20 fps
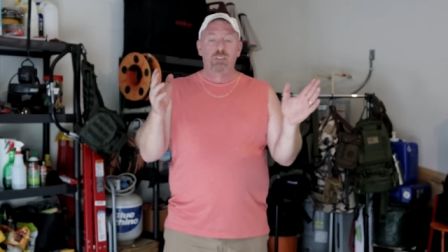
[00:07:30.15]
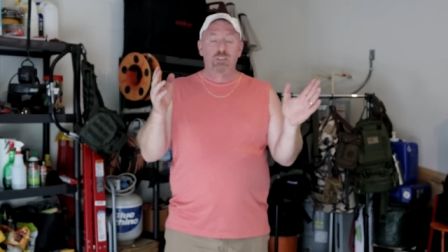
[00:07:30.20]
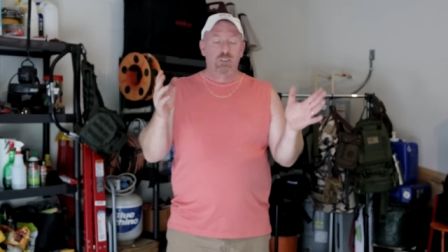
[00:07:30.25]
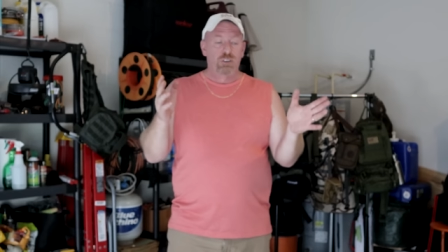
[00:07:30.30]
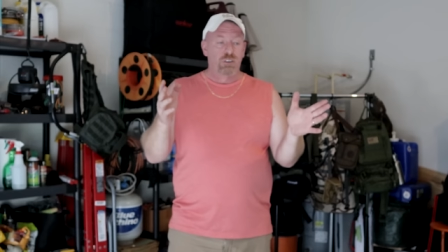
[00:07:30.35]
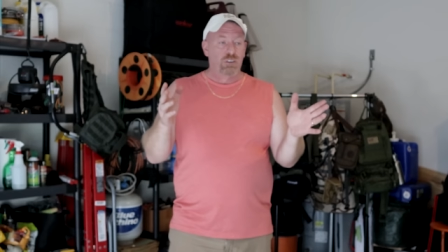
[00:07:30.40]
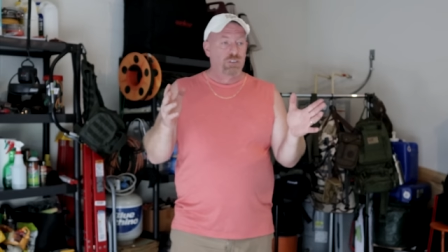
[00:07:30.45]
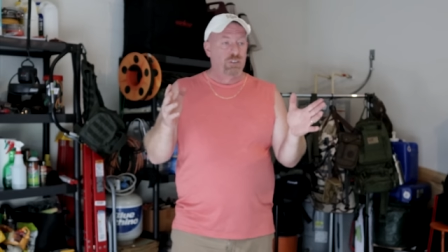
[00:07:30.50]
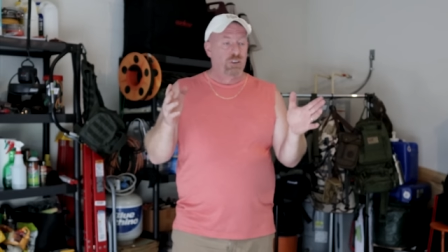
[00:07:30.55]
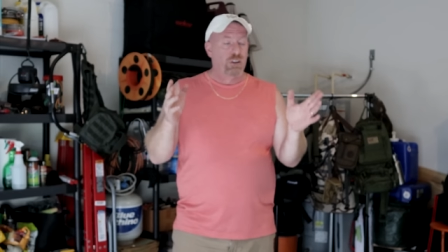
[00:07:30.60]

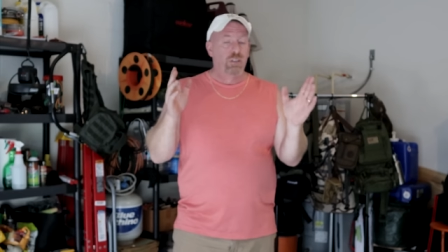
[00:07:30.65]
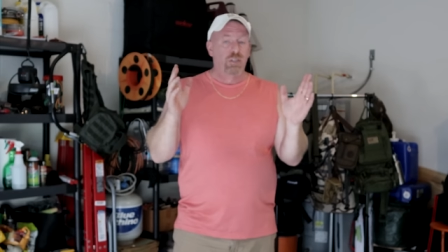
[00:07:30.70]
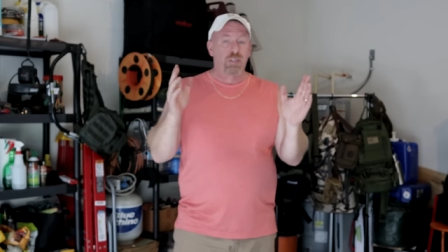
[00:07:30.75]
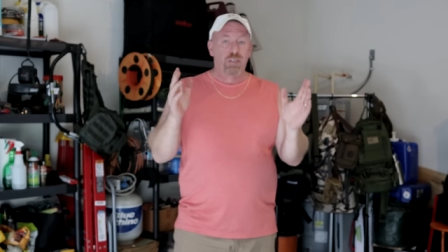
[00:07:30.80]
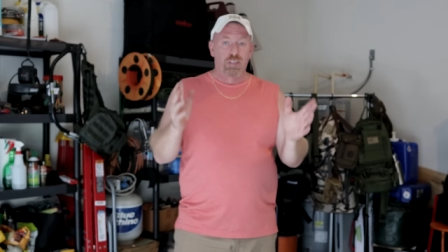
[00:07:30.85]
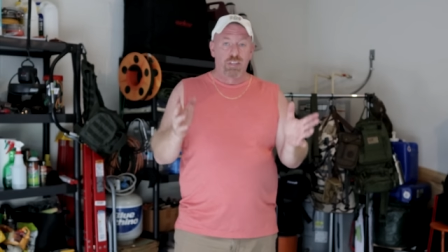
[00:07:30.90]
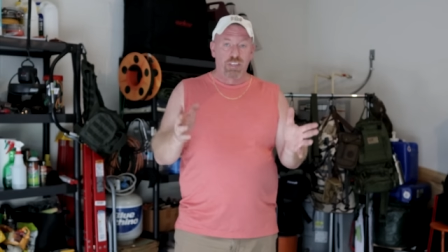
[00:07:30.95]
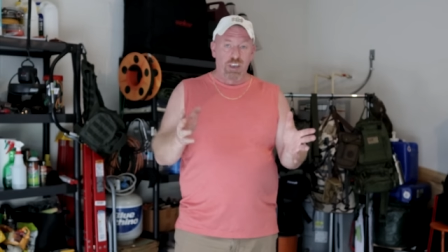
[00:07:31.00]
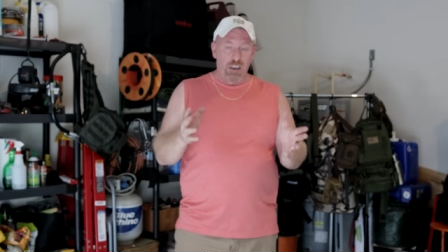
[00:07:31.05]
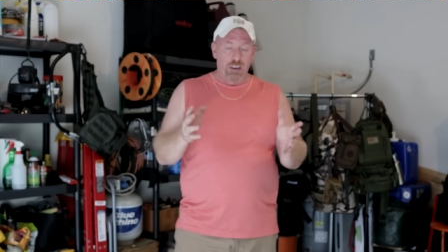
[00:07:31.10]
She said,
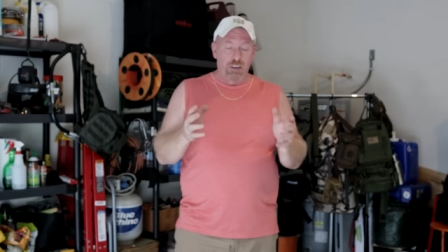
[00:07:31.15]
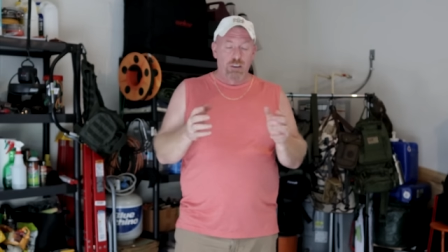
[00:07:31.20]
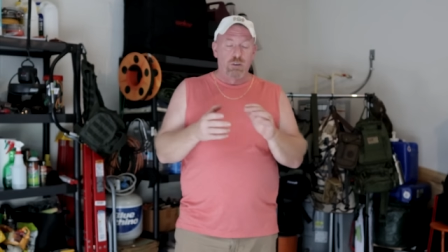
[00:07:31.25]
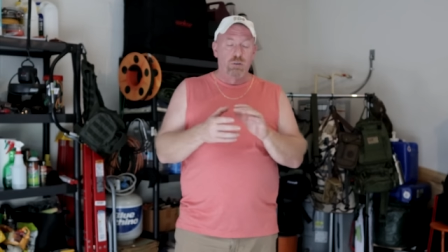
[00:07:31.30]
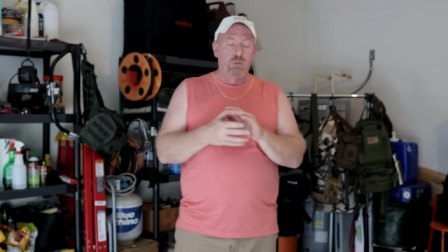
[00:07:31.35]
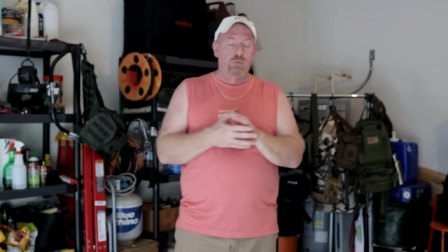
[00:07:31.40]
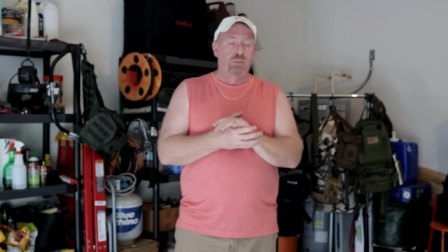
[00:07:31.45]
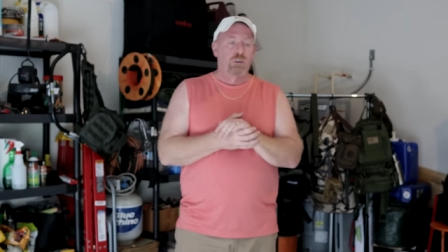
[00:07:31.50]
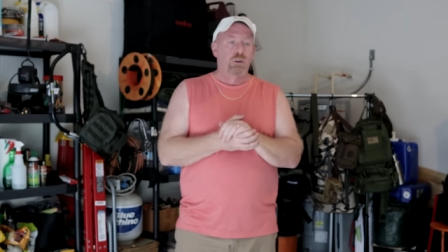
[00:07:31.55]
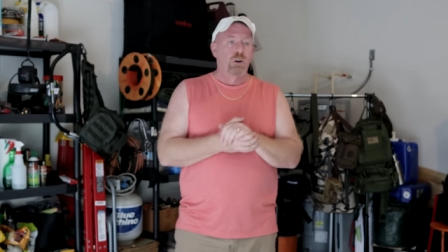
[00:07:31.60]
thank
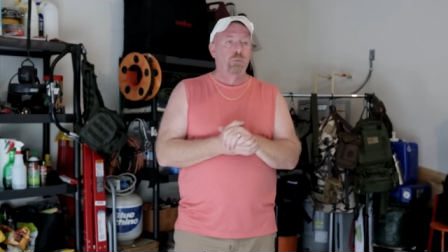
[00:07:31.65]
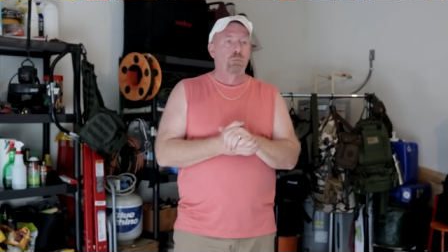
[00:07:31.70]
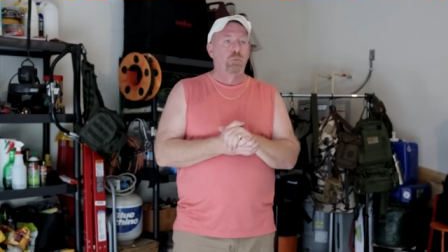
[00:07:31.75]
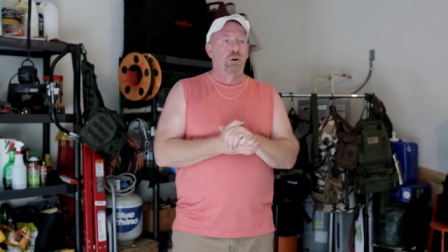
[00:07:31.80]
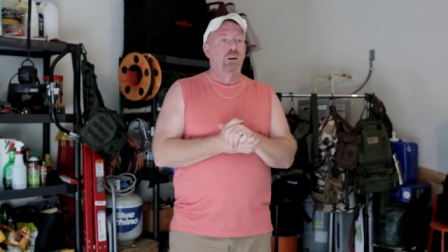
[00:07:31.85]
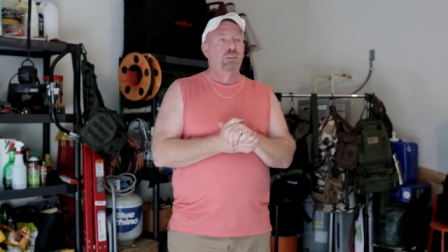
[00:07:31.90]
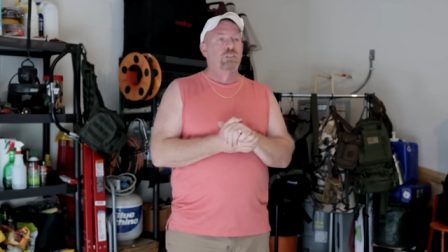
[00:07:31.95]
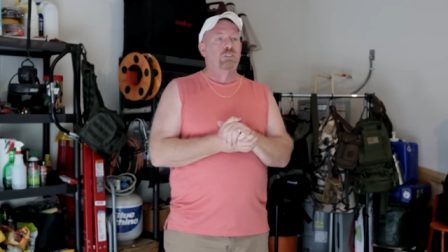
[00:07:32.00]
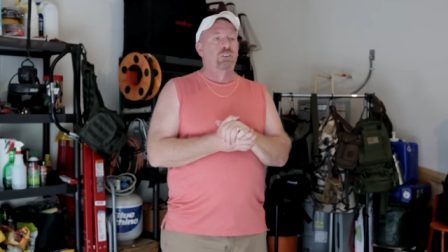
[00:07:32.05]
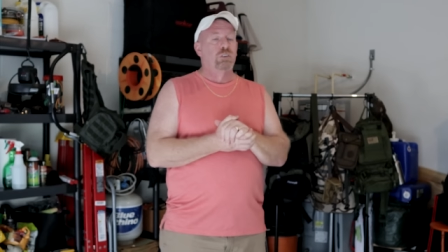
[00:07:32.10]
you very
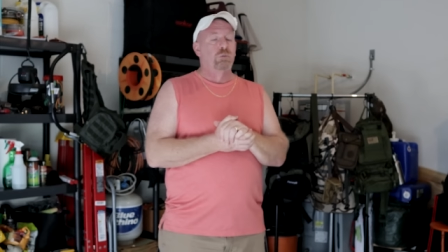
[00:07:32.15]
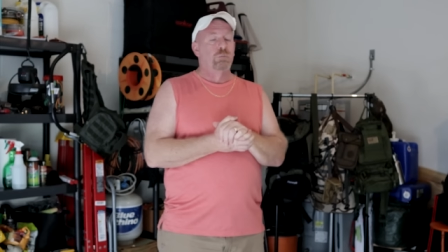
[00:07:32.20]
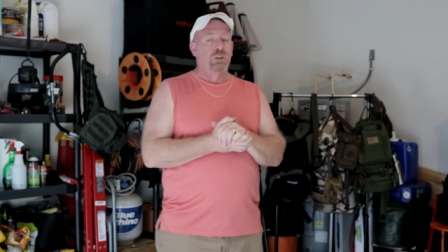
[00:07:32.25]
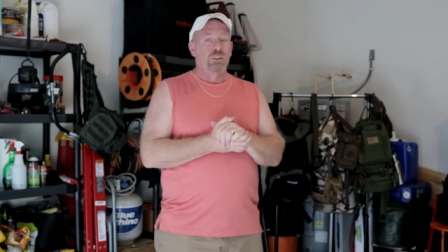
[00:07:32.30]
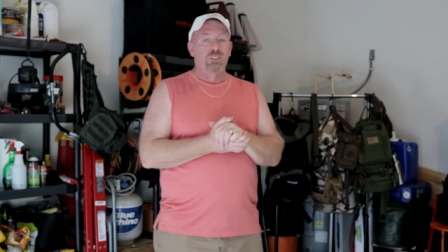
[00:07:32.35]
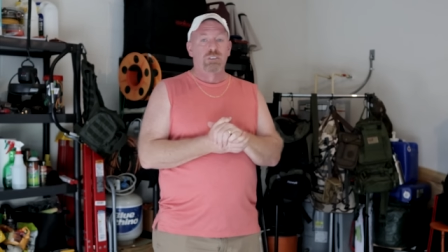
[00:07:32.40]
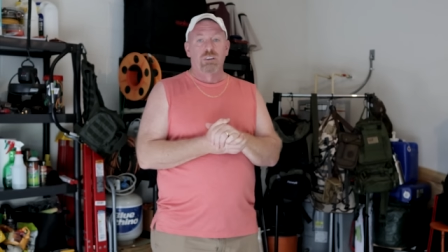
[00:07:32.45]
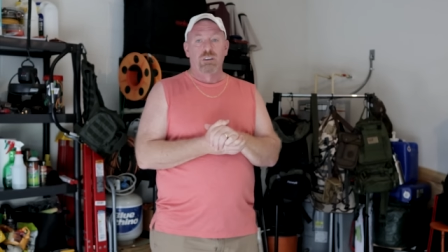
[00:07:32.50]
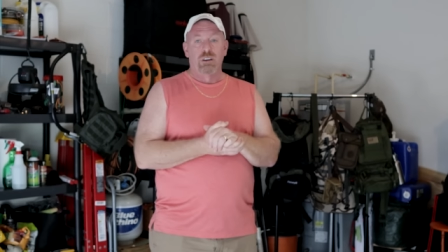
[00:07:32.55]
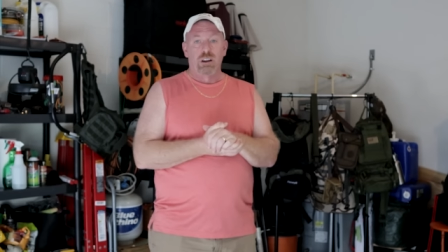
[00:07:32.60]
much. It
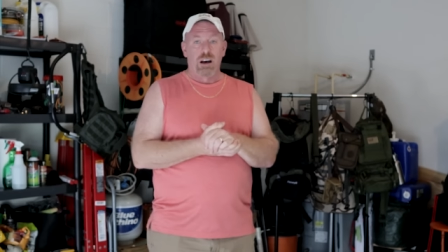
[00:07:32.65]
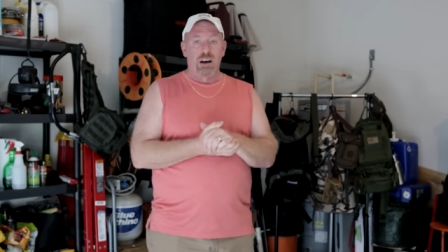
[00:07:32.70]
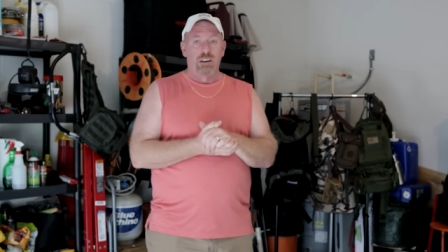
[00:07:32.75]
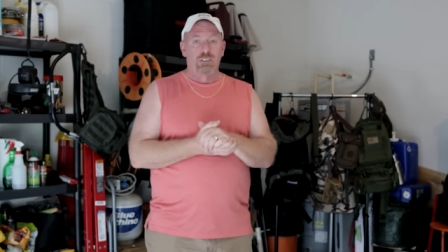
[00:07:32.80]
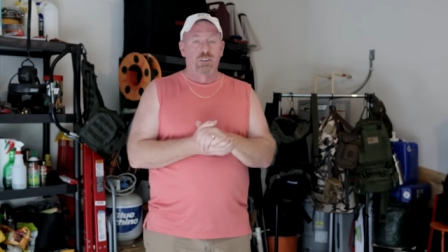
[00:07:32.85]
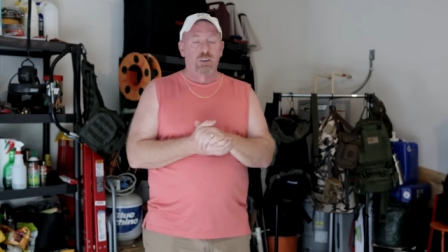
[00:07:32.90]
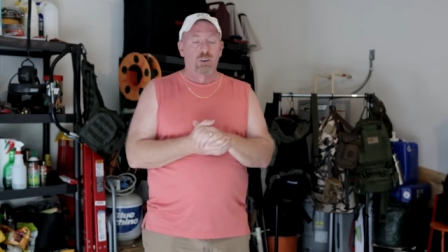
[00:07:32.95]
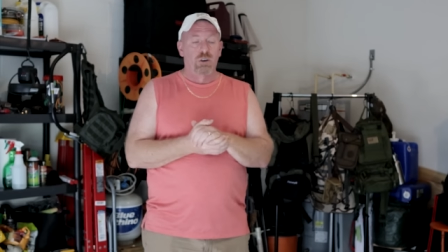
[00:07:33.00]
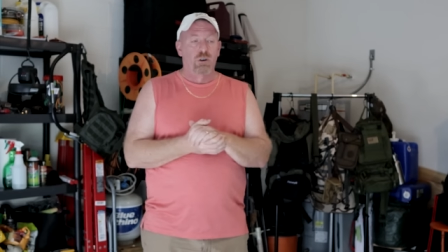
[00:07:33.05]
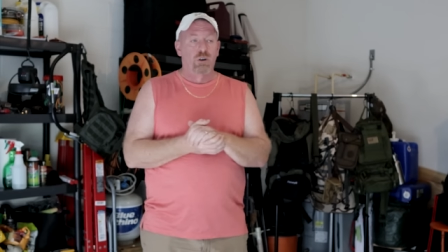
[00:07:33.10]
means a
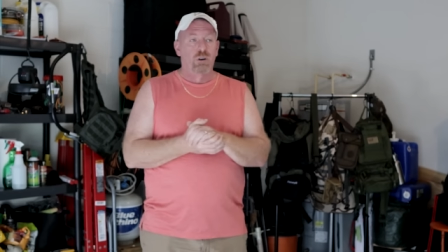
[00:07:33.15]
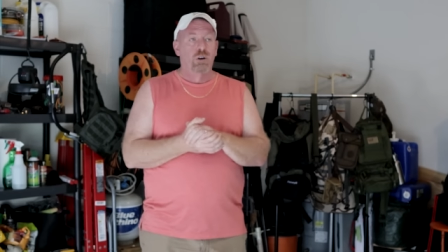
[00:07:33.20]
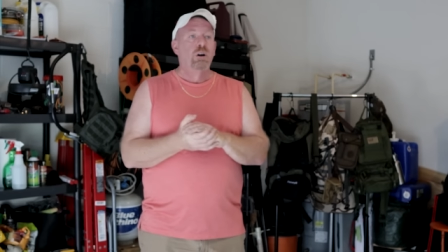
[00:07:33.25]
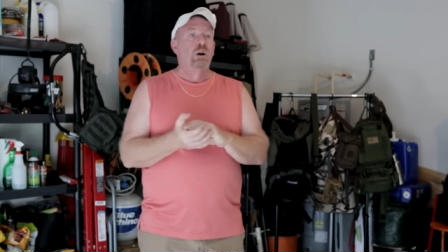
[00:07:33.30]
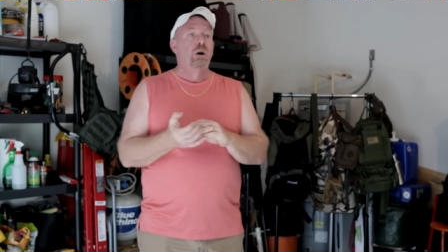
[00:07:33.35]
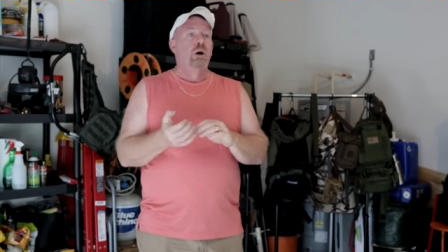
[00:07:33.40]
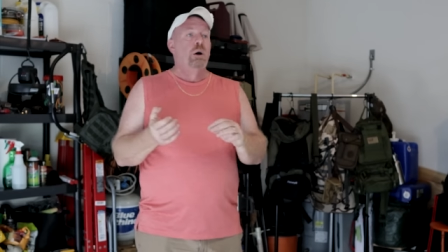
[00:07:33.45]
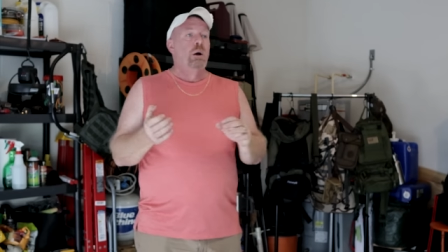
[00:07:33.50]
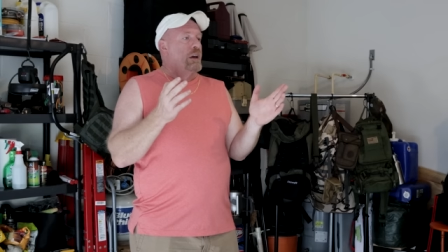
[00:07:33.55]
lot to her.